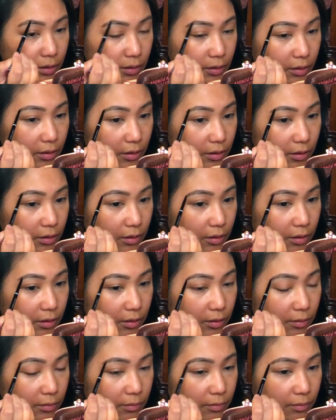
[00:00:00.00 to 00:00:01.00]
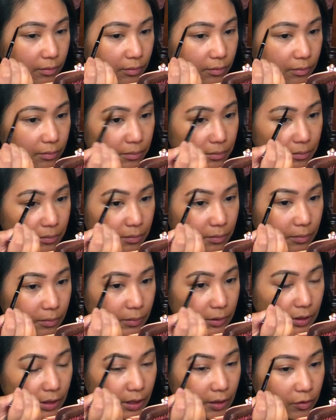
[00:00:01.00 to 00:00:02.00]

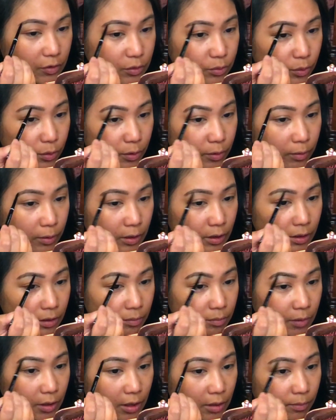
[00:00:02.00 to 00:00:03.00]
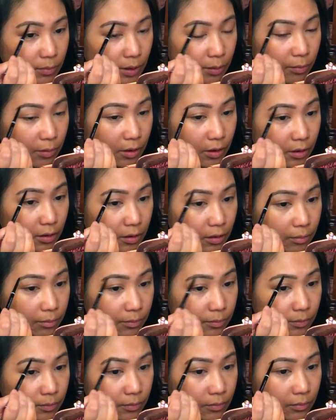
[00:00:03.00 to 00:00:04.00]
Dad was mowing, me and my mom.
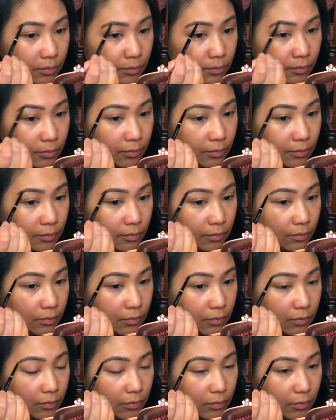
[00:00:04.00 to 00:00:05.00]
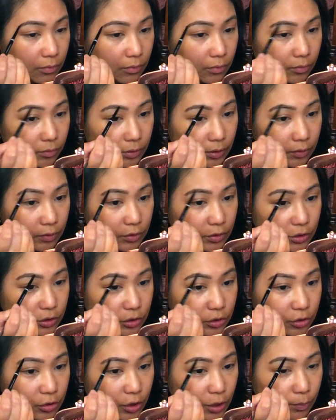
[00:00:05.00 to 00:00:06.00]
We were
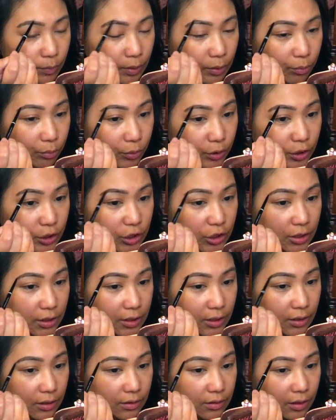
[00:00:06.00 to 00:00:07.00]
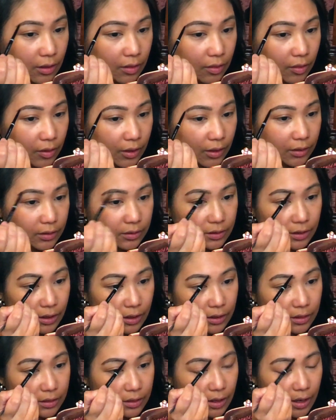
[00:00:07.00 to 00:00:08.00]
just trimming bushes and things like
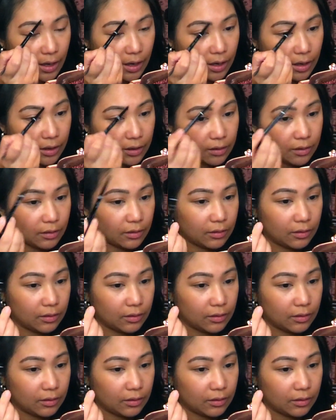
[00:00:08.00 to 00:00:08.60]
that.